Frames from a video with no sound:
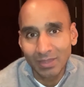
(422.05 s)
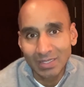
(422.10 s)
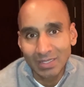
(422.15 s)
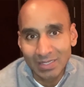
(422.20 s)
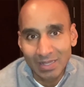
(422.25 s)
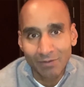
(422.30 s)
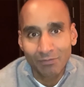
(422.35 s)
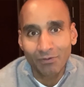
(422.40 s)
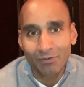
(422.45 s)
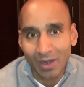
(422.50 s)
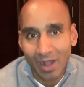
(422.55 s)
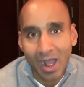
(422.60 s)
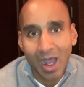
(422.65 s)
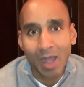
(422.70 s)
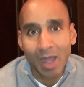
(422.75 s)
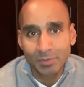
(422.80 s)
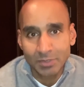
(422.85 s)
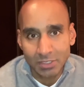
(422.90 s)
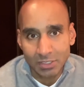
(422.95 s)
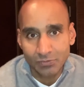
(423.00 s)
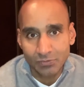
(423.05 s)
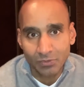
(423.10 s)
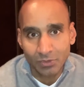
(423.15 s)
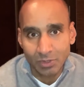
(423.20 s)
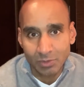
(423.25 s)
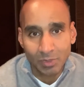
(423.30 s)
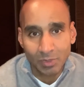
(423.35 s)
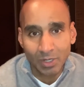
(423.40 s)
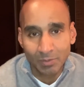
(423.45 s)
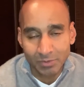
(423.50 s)
the different options
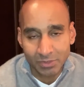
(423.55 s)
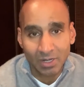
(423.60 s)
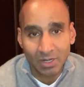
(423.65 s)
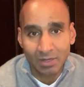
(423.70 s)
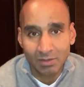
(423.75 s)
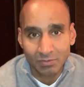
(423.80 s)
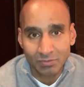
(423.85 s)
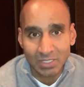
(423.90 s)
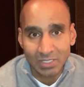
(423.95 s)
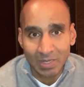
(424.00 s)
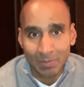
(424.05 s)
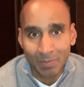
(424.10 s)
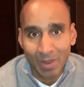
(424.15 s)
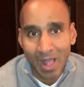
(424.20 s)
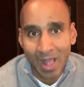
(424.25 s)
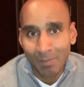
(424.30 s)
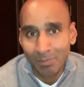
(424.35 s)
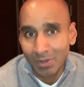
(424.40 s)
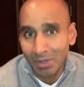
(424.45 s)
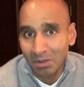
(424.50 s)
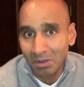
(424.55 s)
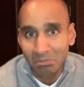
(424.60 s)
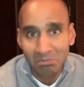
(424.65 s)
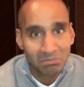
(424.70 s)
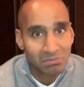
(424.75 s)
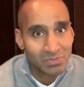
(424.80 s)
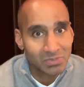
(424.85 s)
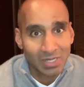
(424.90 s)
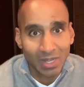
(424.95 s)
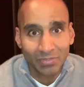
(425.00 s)
for obstructive sleep apnea.
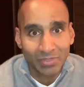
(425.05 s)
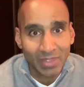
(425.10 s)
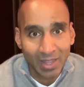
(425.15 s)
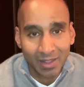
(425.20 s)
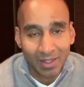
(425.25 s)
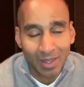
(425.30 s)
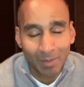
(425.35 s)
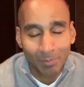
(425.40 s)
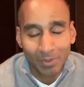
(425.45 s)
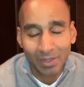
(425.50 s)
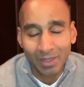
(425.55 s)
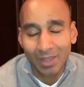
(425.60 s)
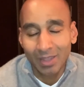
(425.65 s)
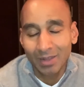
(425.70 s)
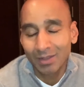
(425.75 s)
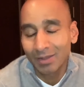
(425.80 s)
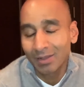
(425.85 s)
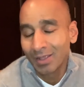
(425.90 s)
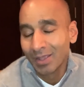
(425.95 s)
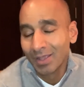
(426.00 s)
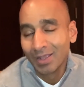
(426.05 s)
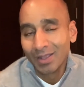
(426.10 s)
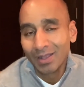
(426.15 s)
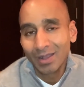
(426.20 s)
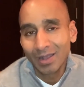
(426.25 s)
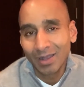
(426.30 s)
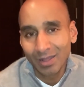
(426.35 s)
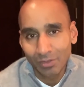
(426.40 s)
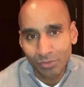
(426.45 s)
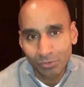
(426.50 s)
It's not that complicated.
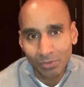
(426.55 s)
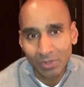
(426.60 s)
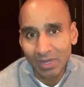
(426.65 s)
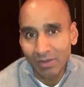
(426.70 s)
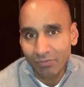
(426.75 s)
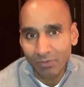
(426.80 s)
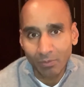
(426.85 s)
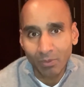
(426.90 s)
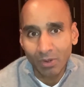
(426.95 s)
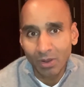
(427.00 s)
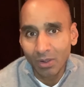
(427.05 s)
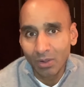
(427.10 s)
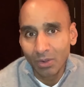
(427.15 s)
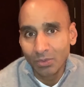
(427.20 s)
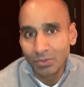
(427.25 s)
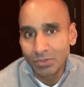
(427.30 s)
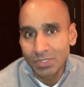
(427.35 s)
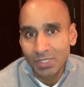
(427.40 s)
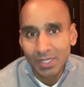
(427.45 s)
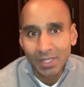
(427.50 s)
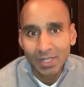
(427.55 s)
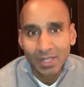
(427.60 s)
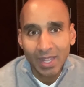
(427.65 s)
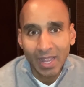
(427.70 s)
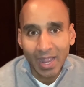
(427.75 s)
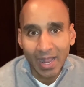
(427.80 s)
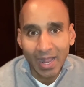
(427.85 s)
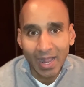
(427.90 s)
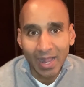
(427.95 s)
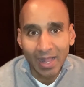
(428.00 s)
3 different roads.
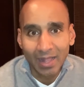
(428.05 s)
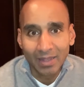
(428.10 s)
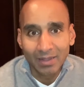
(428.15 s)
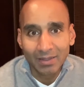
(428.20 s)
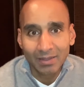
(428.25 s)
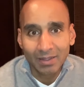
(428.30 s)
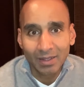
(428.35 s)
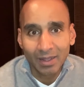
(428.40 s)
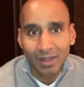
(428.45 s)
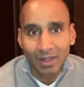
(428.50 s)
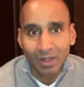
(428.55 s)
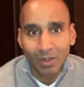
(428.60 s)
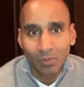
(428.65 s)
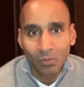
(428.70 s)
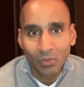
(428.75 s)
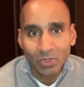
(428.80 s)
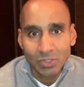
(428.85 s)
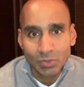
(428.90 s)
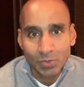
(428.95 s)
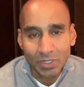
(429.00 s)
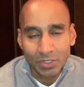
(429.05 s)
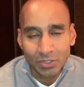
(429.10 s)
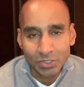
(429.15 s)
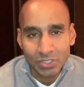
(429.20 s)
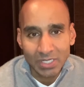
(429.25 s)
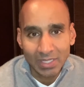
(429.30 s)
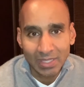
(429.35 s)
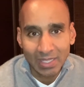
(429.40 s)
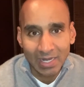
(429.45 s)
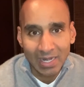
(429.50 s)
And once we
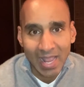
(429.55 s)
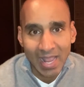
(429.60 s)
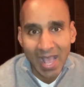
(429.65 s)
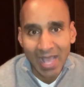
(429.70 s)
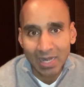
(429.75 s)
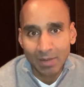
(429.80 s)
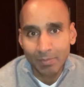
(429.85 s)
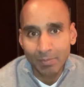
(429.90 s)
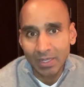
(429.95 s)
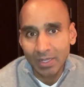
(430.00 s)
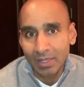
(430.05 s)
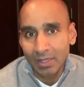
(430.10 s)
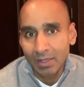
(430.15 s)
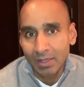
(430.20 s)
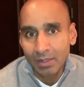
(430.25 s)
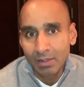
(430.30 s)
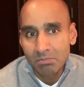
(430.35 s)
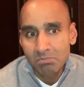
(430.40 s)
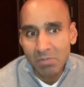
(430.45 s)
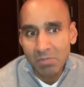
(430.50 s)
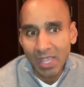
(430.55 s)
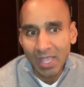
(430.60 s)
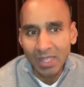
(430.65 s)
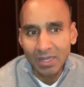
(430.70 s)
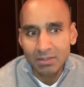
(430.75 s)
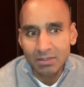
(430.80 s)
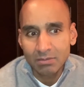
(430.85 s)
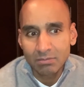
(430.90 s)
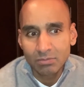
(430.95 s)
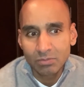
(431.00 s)
understand the anatomy
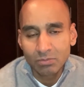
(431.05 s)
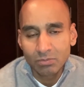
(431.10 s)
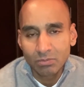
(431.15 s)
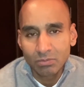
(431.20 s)
and